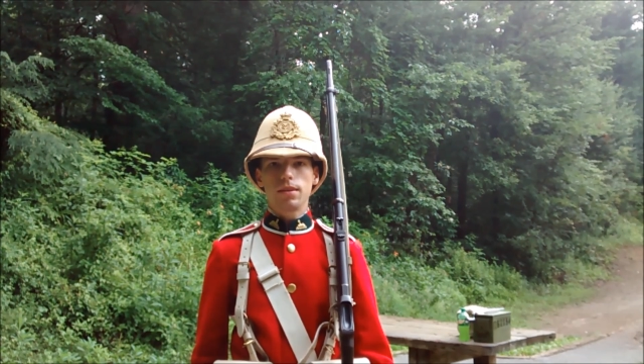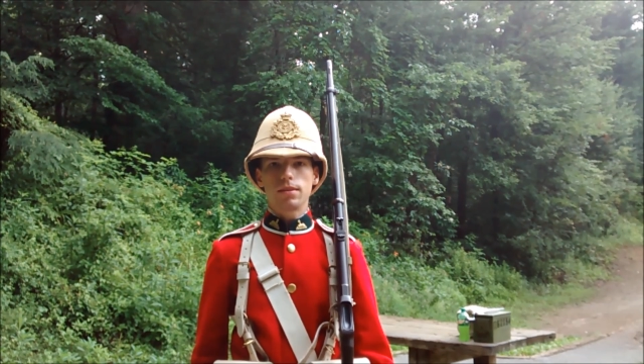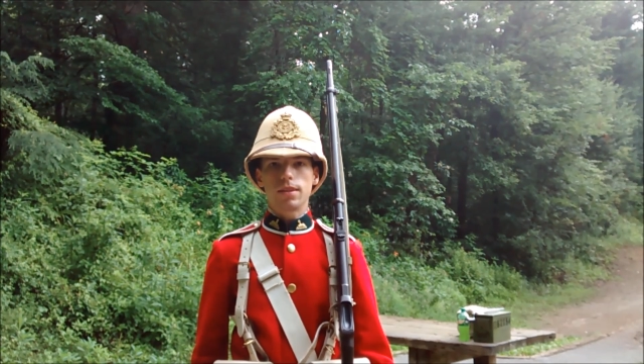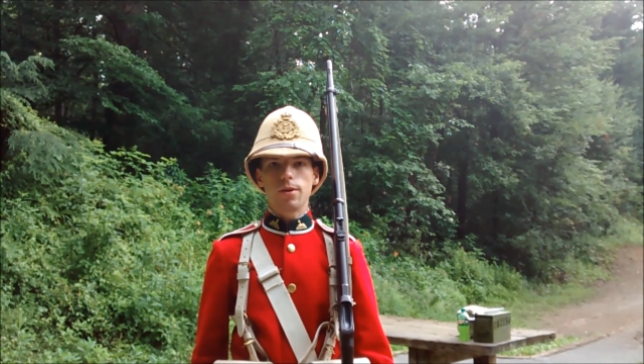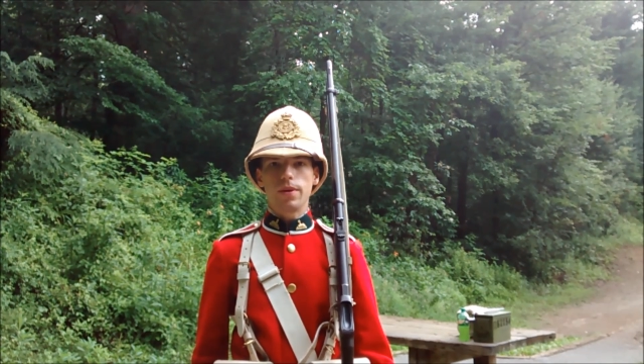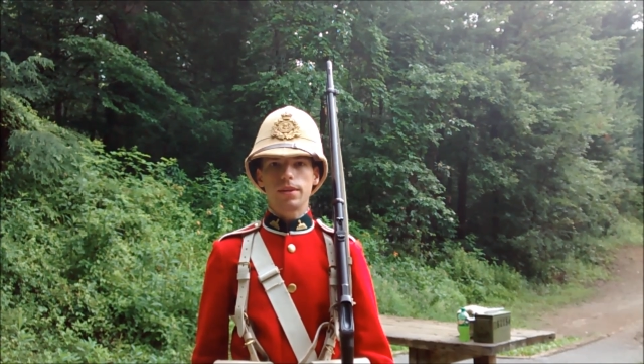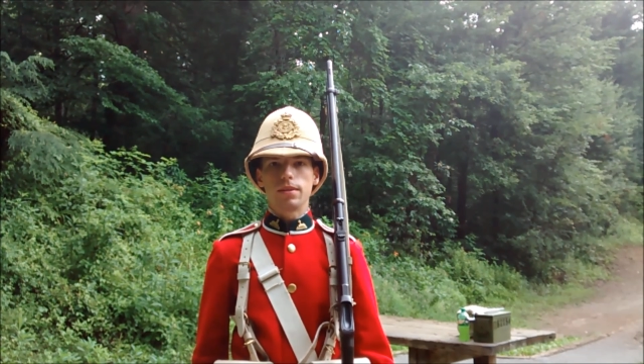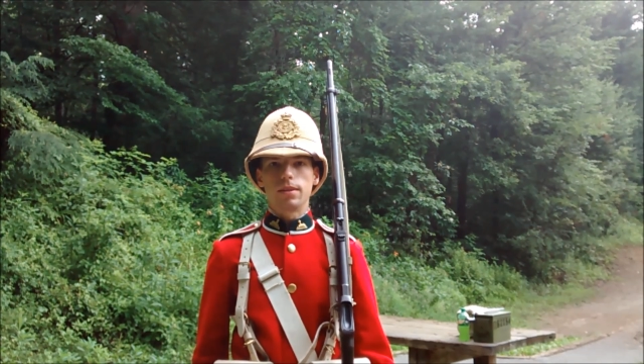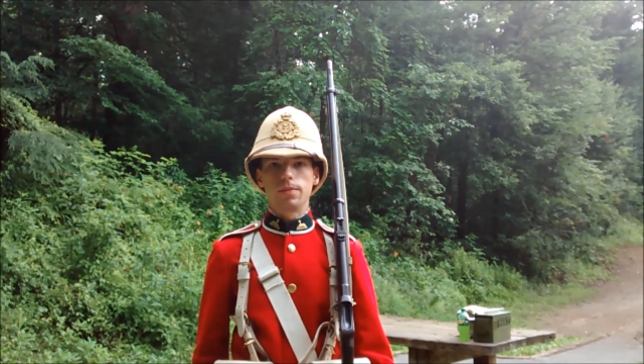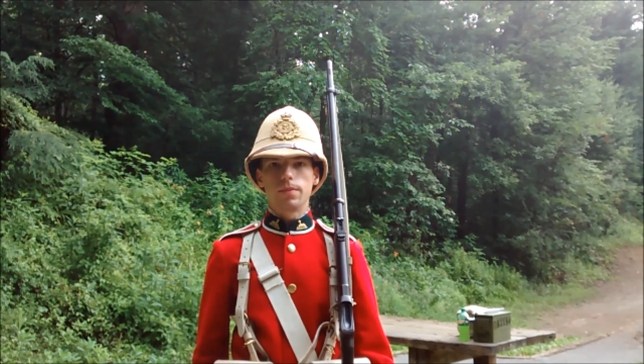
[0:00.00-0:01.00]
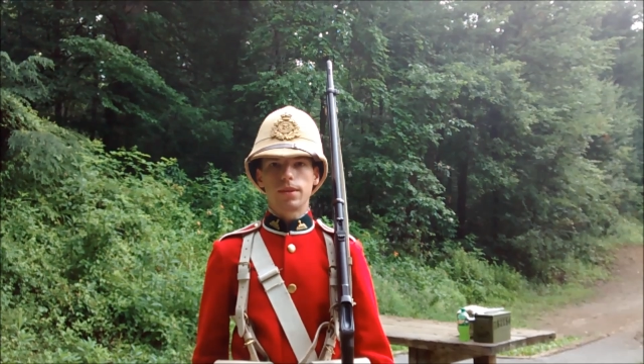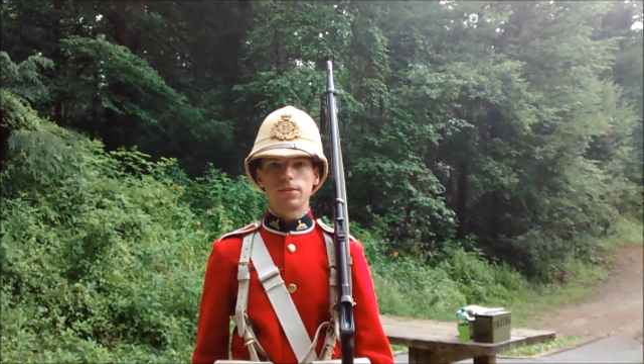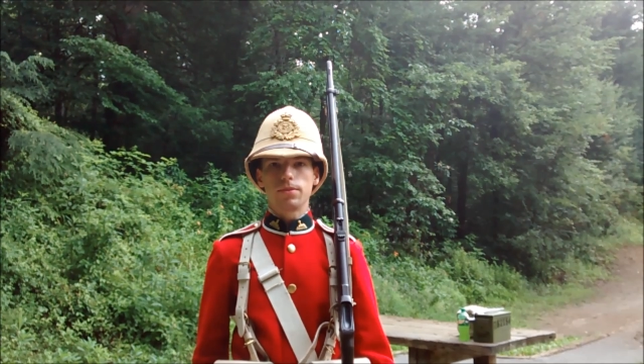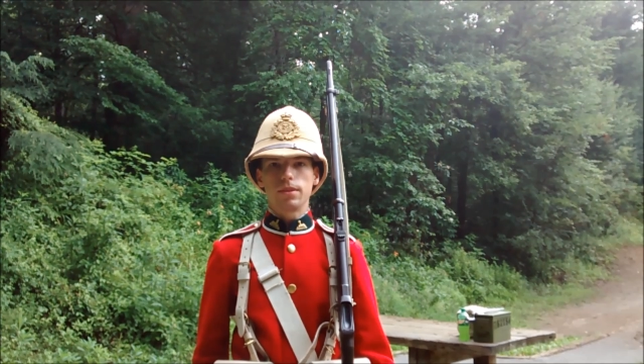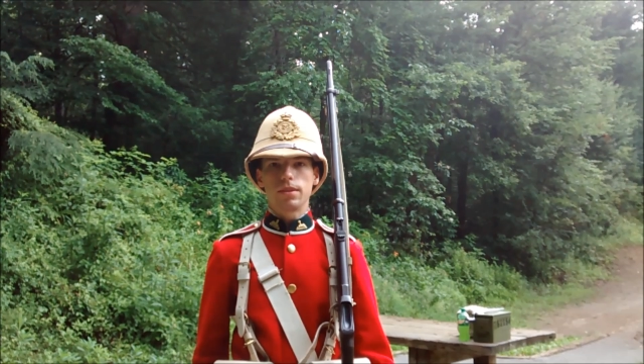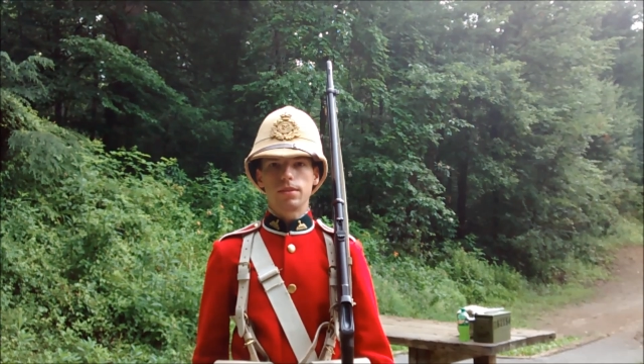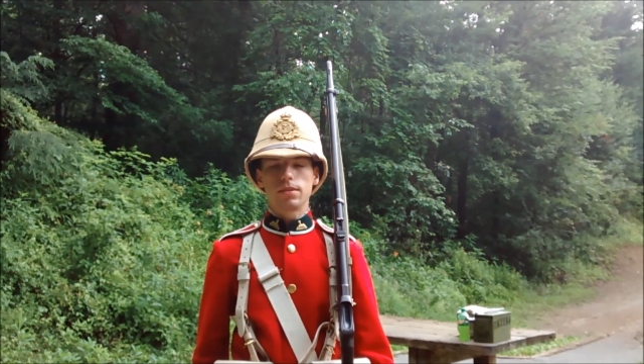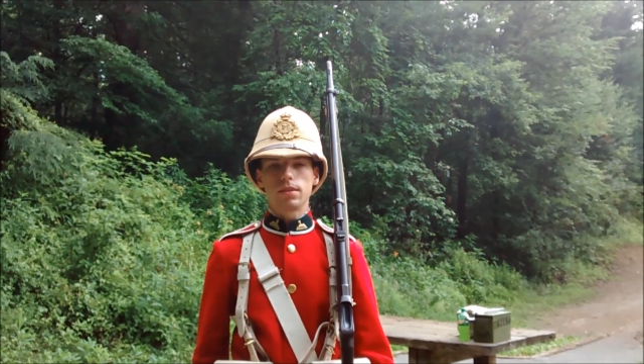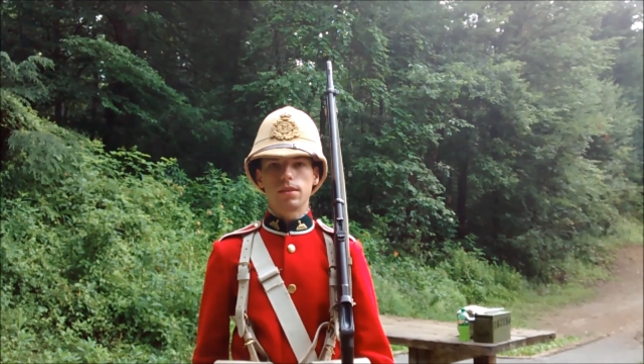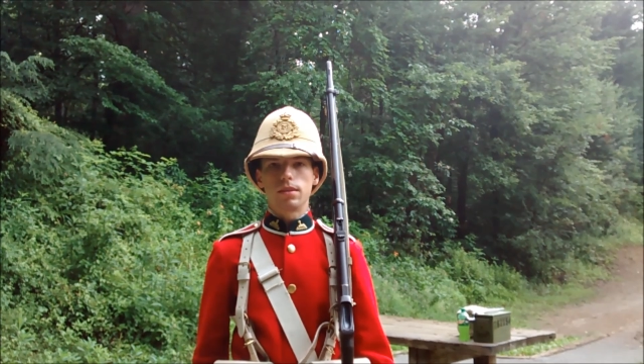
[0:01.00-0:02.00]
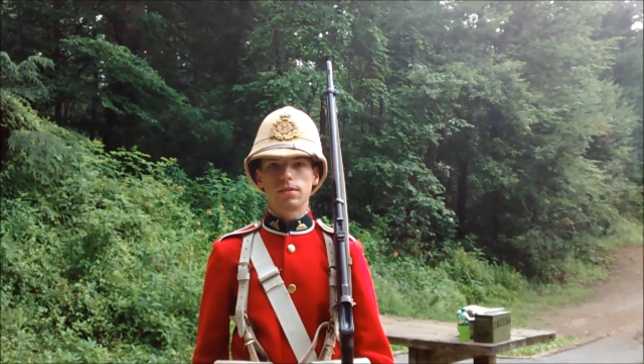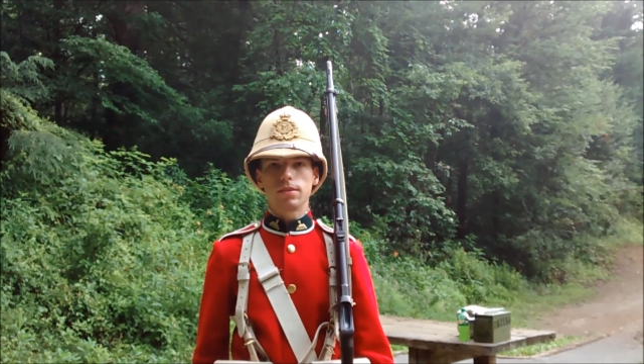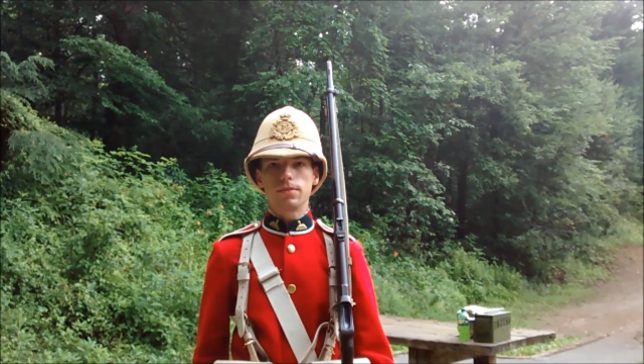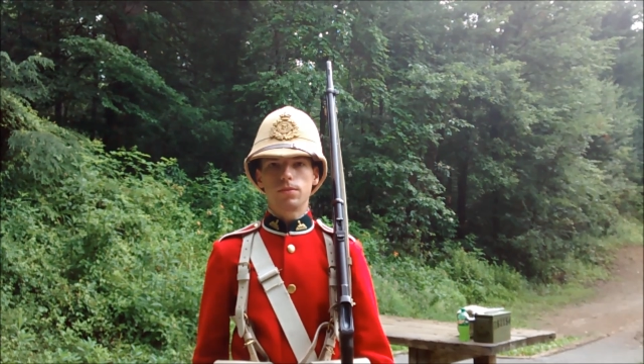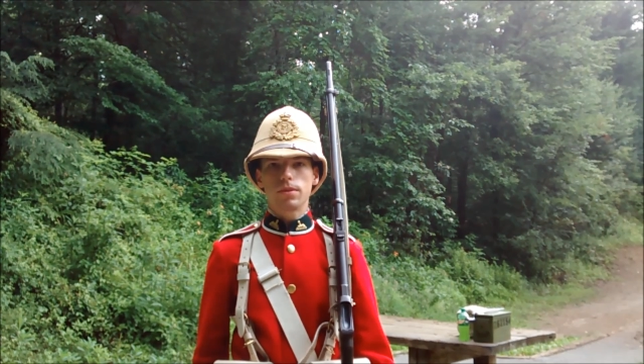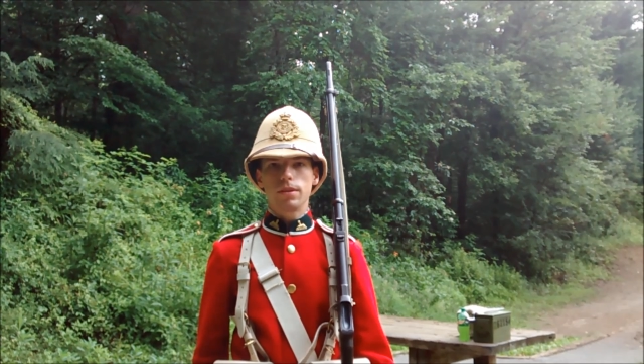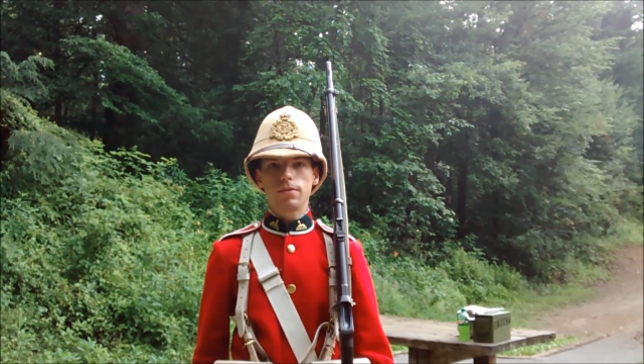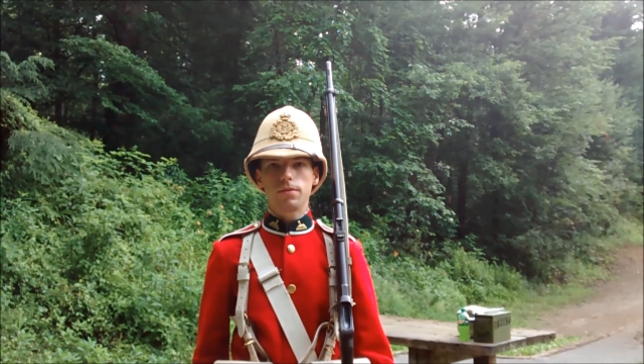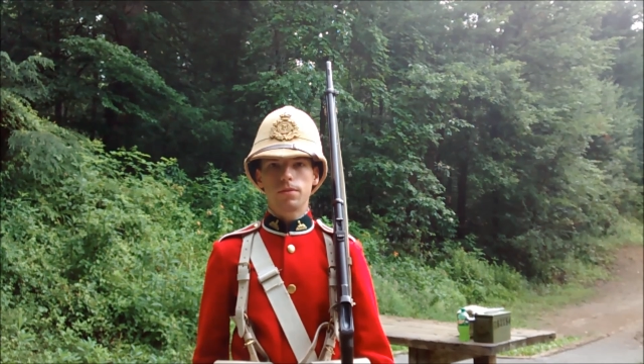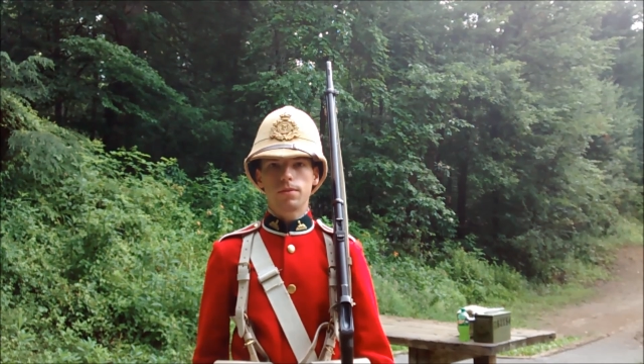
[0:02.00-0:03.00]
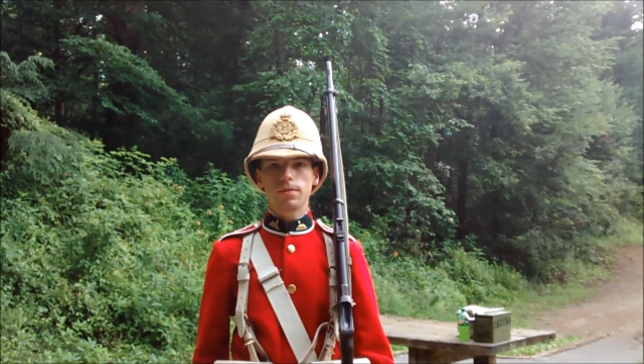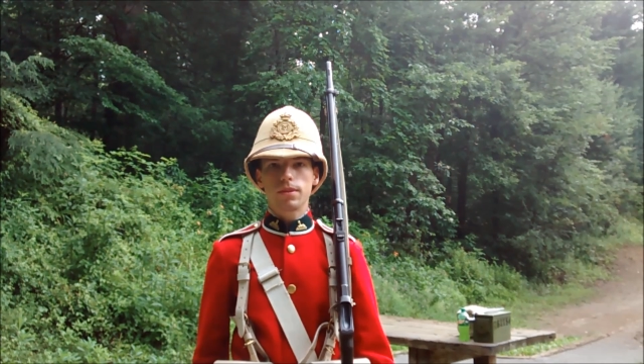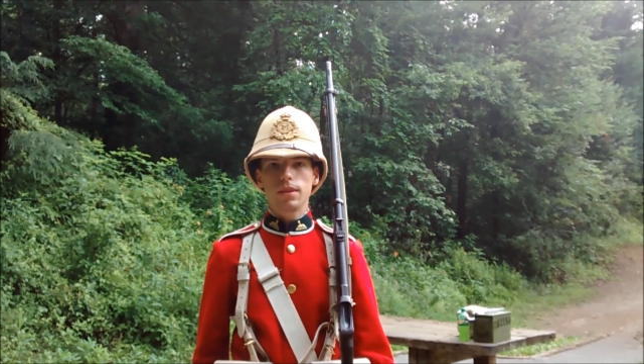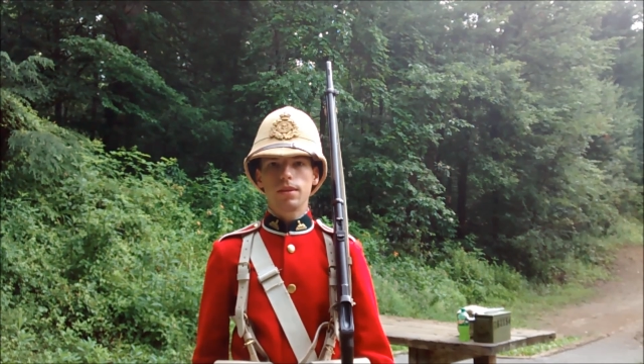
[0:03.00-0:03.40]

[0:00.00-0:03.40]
is now making them, as well as Civil War uniforms.